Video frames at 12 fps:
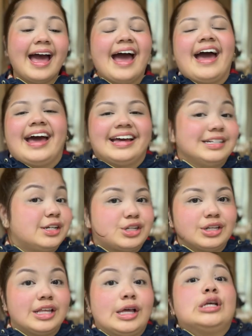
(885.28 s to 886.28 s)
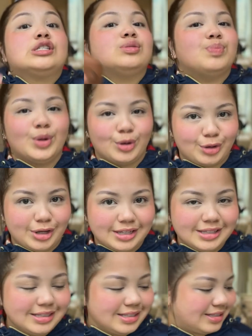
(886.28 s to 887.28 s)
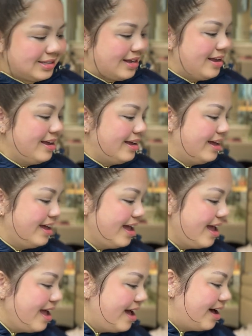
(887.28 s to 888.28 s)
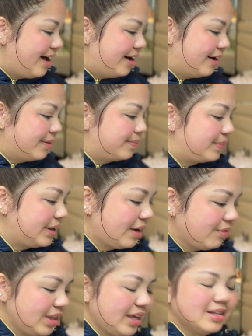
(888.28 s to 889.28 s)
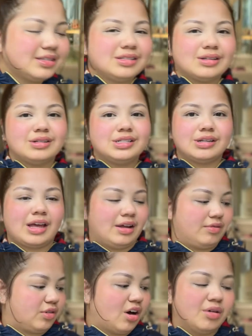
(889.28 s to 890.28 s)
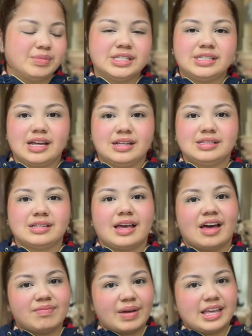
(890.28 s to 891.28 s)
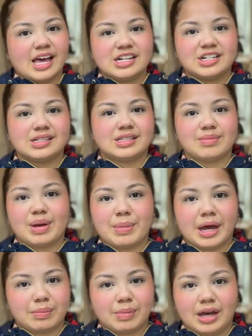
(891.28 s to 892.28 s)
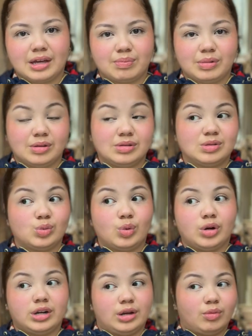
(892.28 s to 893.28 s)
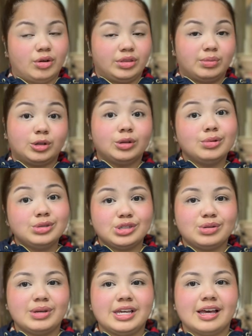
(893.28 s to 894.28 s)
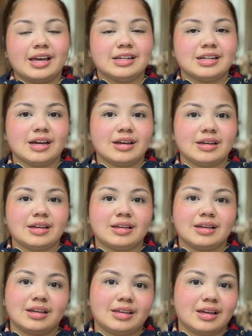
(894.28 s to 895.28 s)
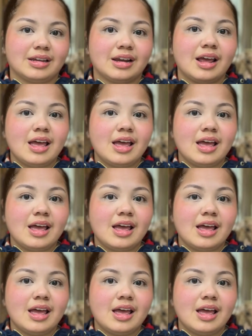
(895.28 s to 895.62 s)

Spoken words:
add to the experience. But everything else is also kind of common sense. I have my gadgets in my backpack because, one, I want them close to me, and I, again,